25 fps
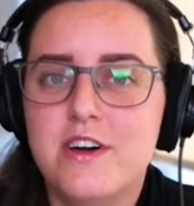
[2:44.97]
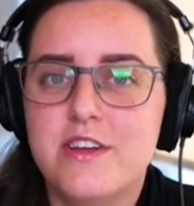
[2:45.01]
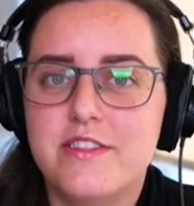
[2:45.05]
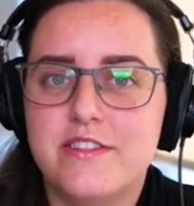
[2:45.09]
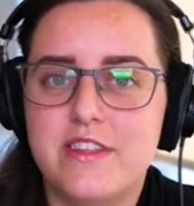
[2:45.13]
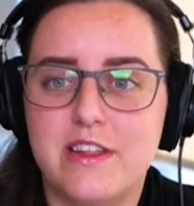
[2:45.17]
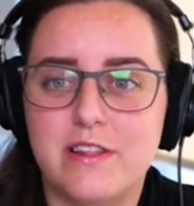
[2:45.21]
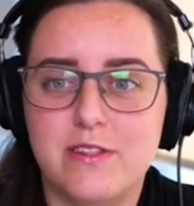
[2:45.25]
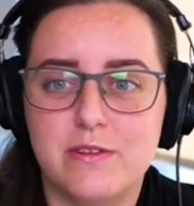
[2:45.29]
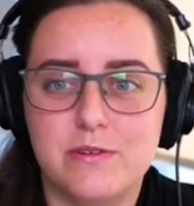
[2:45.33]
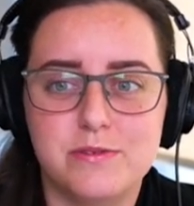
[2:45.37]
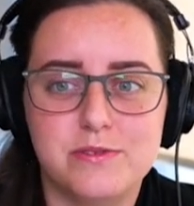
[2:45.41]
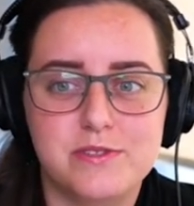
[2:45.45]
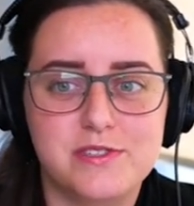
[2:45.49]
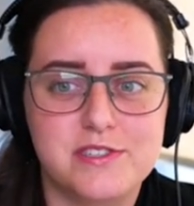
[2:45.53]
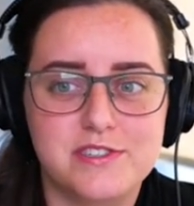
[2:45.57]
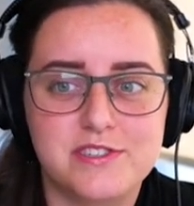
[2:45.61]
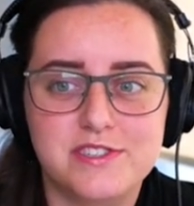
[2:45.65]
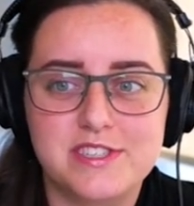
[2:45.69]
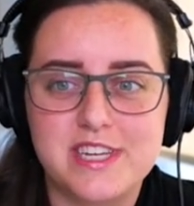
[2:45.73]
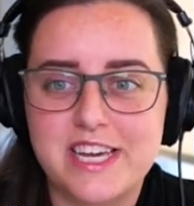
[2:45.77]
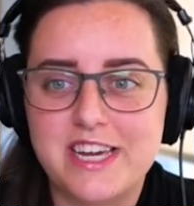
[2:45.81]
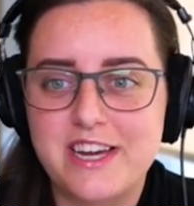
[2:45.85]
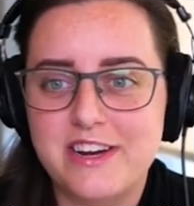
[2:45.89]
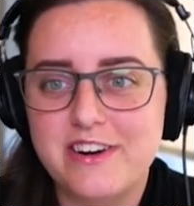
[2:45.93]
They lose their
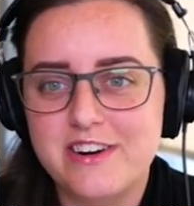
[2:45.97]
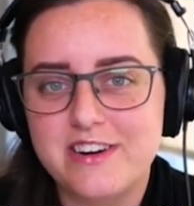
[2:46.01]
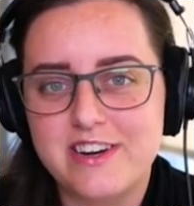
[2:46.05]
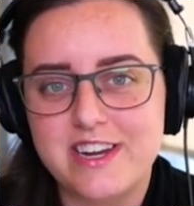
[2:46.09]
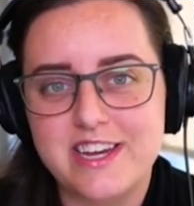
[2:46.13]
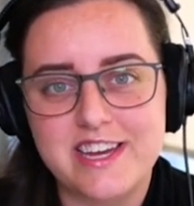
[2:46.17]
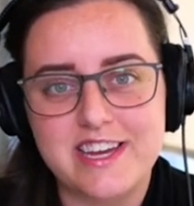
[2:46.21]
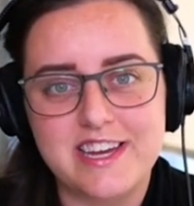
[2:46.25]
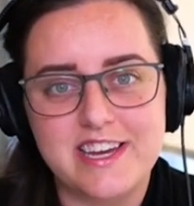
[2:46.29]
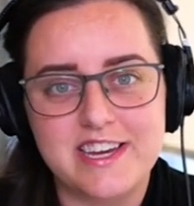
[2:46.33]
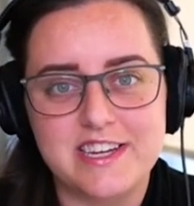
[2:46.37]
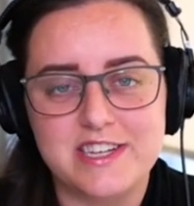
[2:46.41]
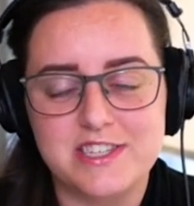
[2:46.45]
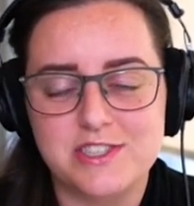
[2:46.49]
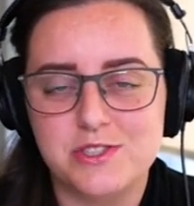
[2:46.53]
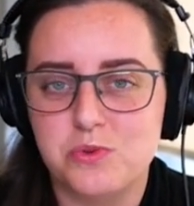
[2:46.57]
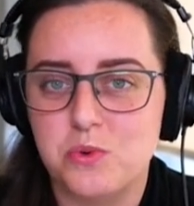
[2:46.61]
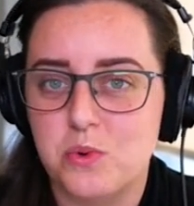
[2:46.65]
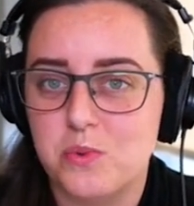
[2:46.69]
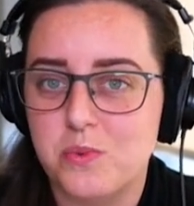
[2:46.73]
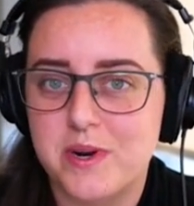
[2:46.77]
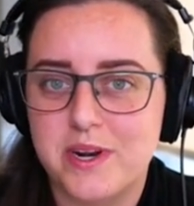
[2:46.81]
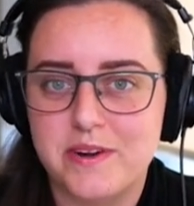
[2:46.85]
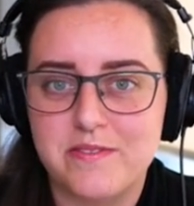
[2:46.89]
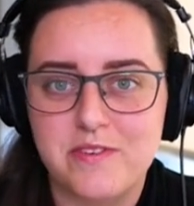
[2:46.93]
security keys
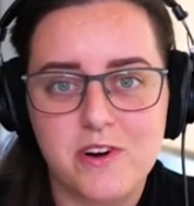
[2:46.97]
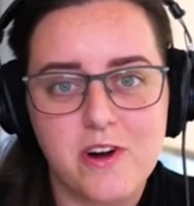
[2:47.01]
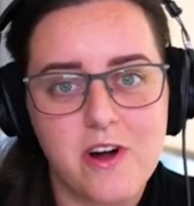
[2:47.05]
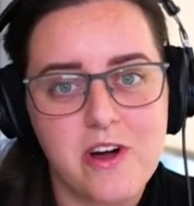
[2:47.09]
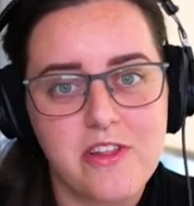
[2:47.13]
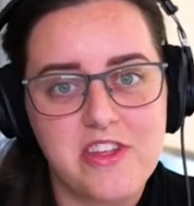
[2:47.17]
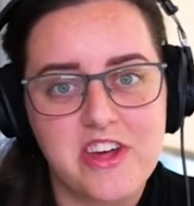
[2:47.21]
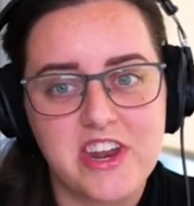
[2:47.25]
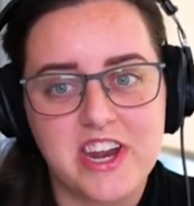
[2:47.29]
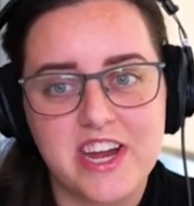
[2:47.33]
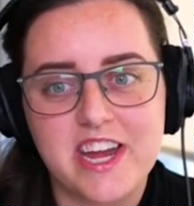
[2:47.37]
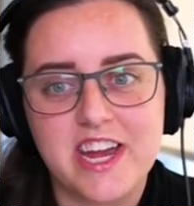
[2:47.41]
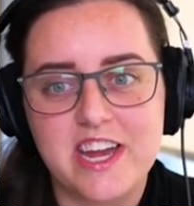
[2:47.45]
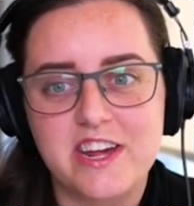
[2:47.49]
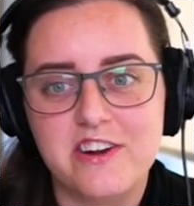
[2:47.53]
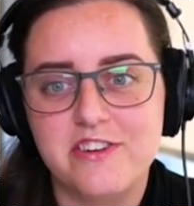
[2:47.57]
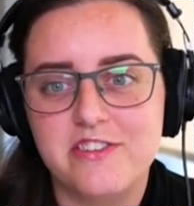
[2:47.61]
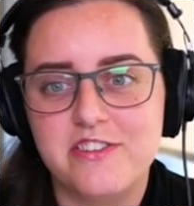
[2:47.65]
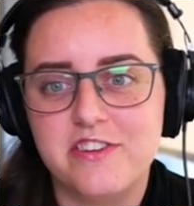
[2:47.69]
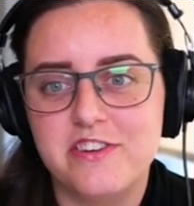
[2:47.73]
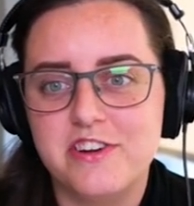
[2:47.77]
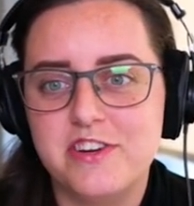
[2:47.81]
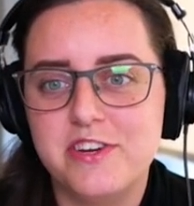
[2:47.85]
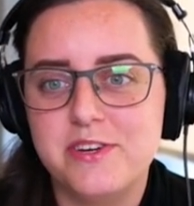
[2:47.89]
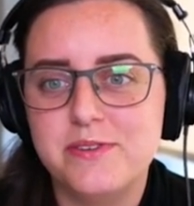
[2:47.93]
or whatever authenticator
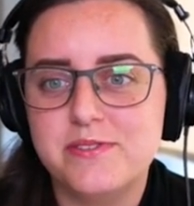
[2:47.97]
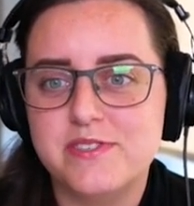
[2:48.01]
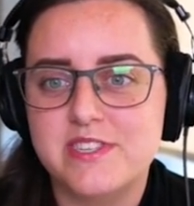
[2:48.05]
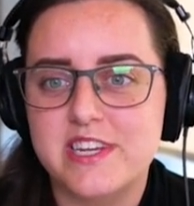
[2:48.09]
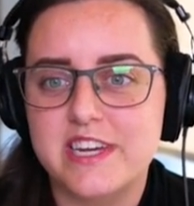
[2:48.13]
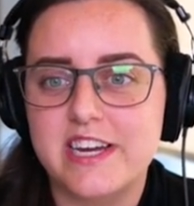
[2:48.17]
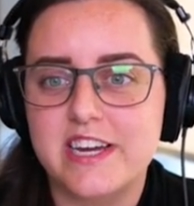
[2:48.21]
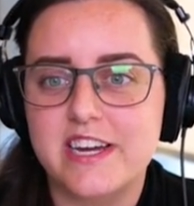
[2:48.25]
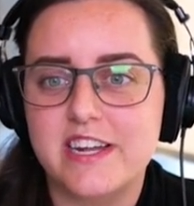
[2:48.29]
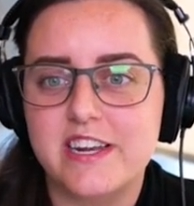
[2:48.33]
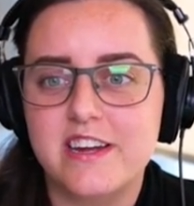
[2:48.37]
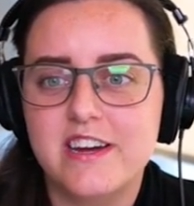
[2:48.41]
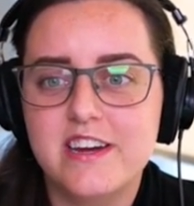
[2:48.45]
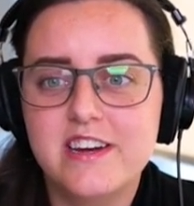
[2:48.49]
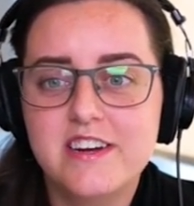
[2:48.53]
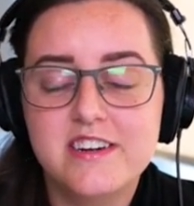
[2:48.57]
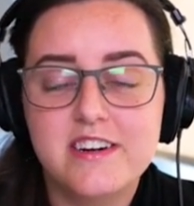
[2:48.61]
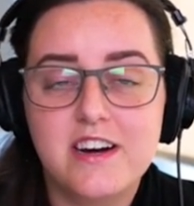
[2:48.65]
they're using.